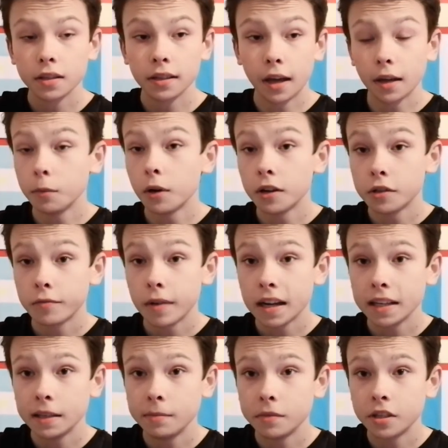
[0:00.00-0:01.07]
Like, whereas
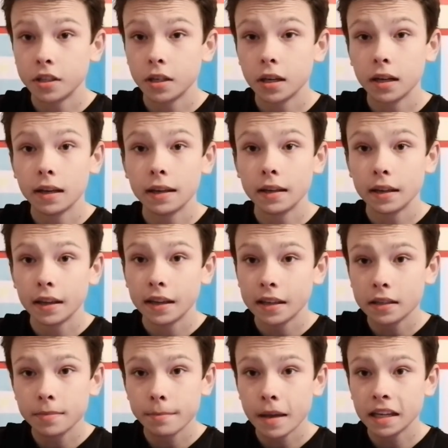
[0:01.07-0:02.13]
Raheem Sterling,
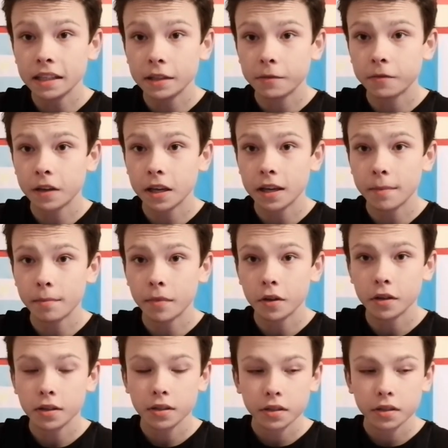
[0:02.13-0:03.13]
it is made for him.